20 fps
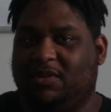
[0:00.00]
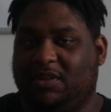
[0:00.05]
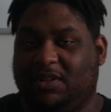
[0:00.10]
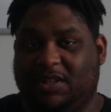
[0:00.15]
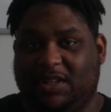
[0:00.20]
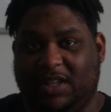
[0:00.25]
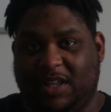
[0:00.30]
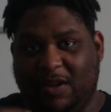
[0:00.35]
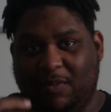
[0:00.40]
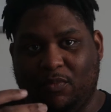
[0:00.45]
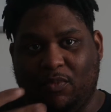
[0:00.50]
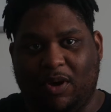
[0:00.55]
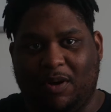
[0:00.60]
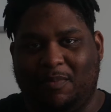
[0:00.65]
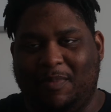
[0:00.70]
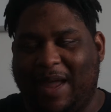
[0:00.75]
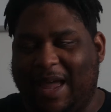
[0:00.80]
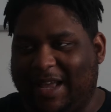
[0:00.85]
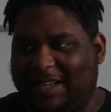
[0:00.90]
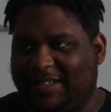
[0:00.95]
the M1
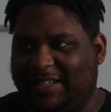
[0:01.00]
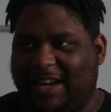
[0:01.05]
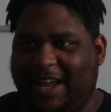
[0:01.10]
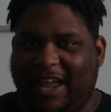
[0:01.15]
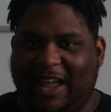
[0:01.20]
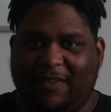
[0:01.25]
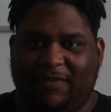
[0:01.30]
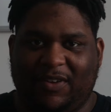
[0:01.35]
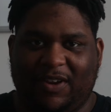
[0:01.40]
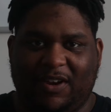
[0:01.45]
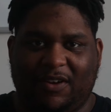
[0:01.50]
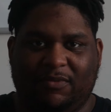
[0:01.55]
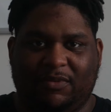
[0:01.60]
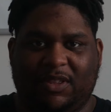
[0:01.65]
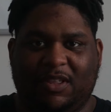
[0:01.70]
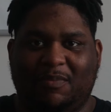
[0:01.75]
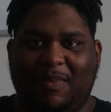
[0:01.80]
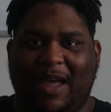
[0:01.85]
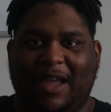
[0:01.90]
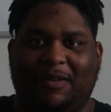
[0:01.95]
Max that I have here with
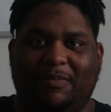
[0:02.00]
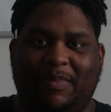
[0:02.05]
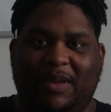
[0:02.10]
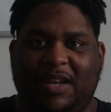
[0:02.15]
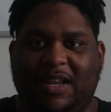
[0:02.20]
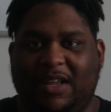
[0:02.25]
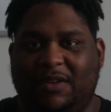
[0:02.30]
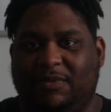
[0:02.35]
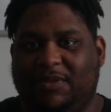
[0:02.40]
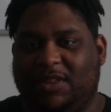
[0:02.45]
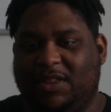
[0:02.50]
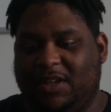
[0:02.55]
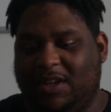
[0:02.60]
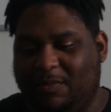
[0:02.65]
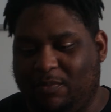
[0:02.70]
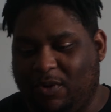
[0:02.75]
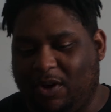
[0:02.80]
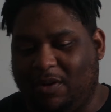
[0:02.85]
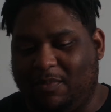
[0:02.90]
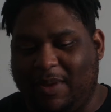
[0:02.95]
the Mac Mini, with the
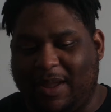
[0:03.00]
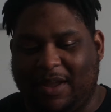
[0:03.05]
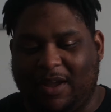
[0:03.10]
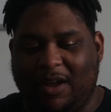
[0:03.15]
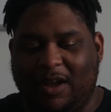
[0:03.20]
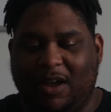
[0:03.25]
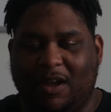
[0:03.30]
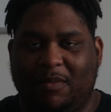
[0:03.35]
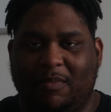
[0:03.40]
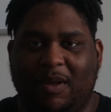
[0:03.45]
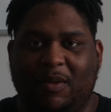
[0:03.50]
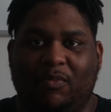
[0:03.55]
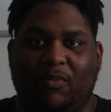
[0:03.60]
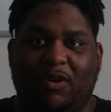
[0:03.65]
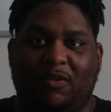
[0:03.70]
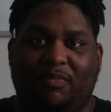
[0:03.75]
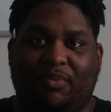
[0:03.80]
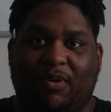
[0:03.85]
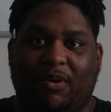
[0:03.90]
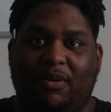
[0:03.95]

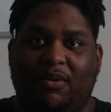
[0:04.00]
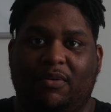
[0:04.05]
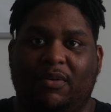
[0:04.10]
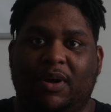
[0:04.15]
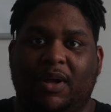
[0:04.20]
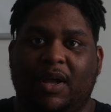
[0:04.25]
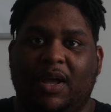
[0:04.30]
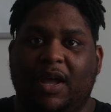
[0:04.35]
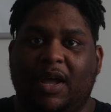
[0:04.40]
M1 Pro,